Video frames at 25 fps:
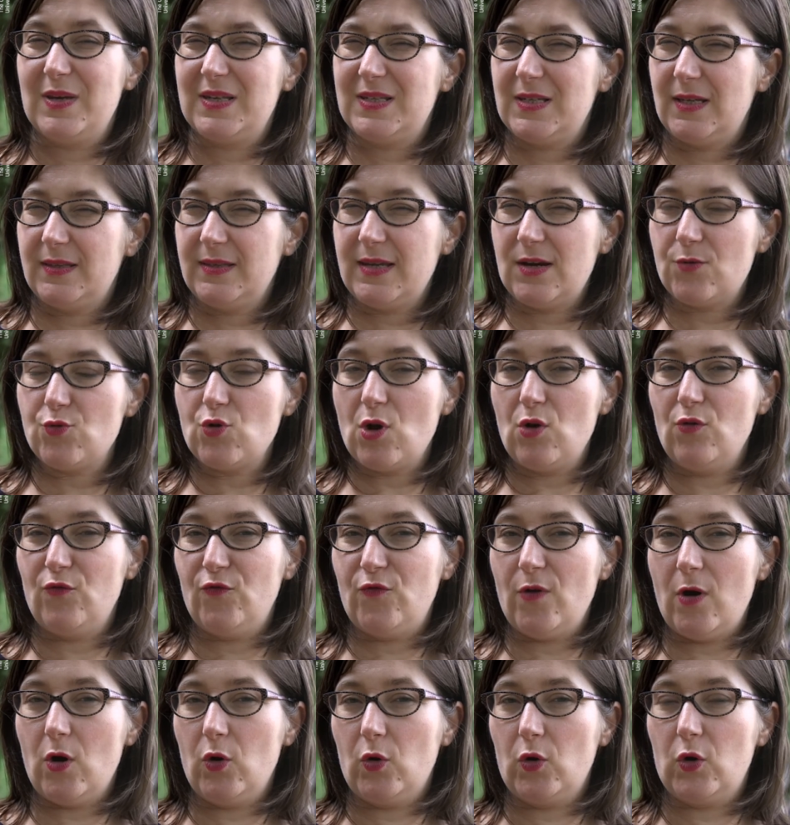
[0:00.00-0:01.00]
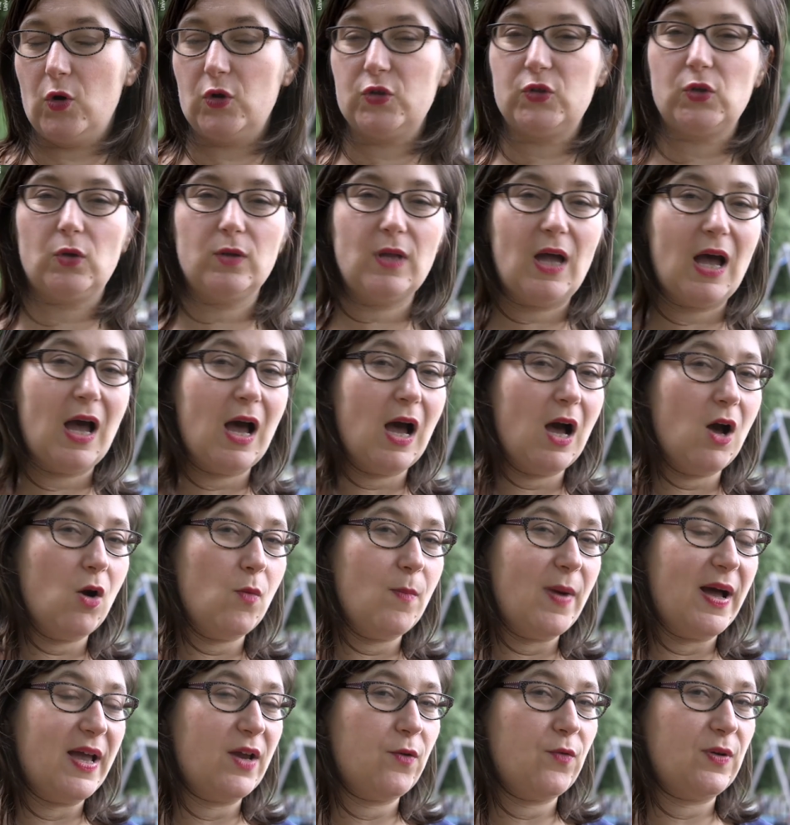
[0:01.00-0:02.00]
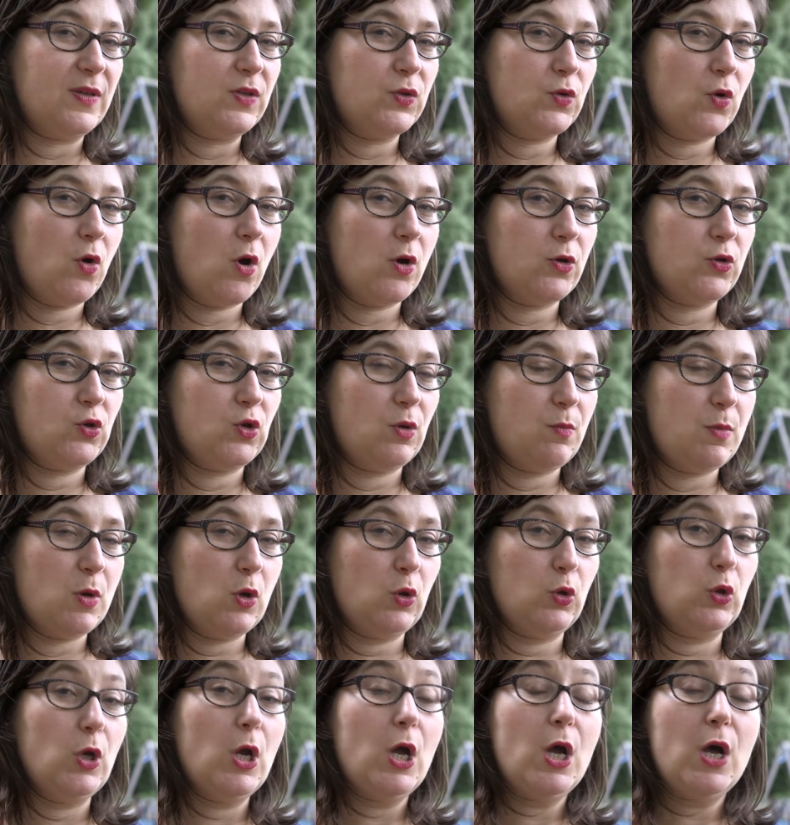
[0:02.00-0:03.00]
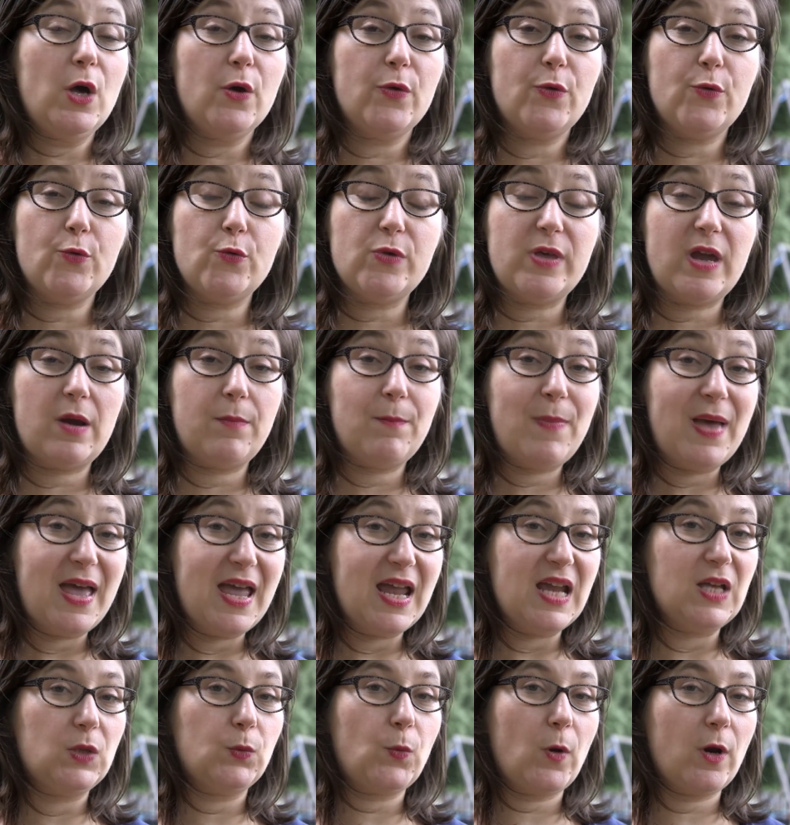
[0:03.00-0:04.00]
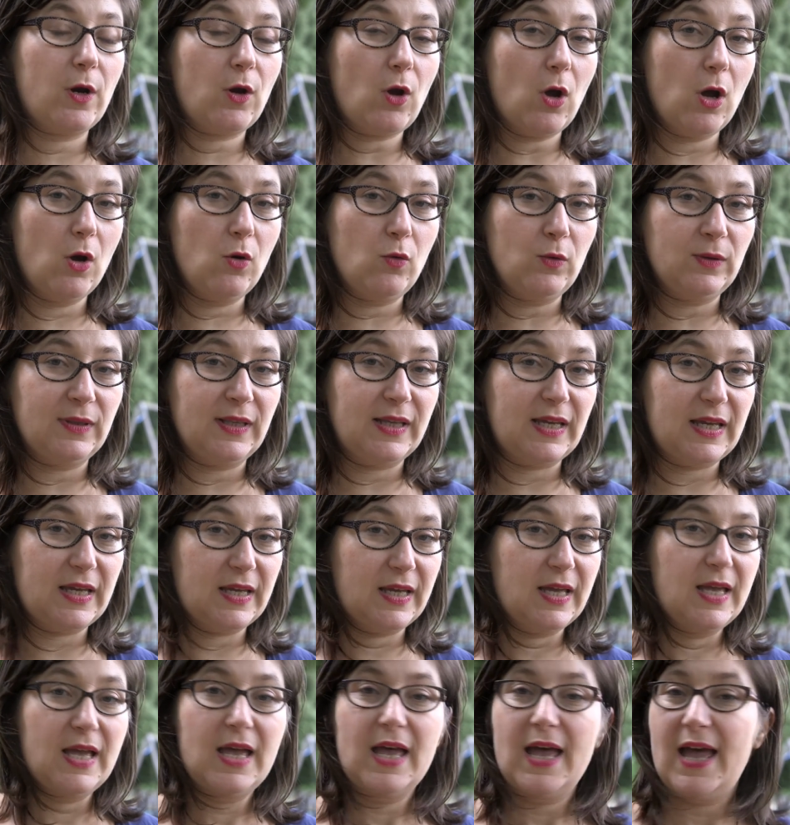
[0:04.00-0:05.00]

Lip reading: has a narrow focus on how migrants contribute through their paid work only,